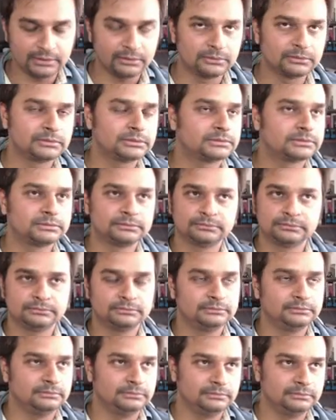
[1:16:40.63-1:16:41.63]
their roots.
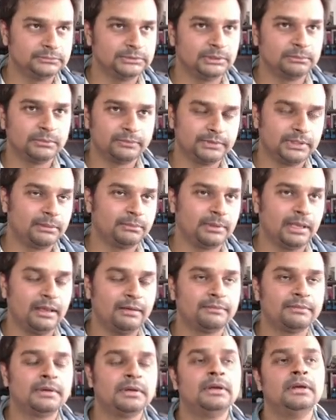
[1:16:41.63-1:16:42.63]
Some of them
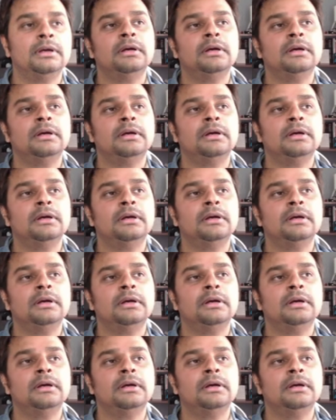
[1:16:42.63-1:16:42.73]
have,